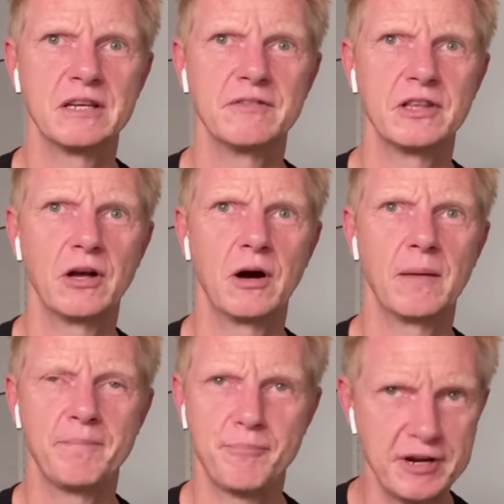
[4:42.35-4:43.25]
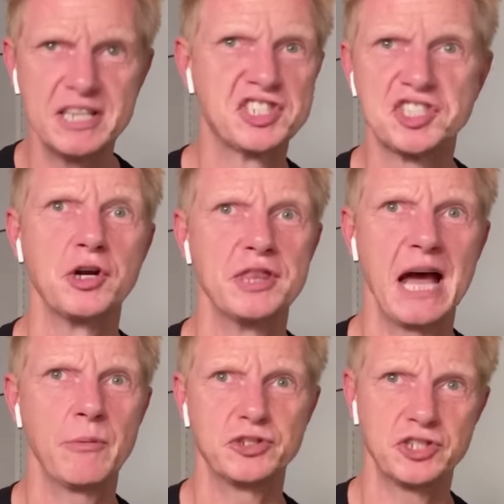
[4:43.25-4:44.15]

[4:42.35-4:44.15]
even though I'm pretty certain that was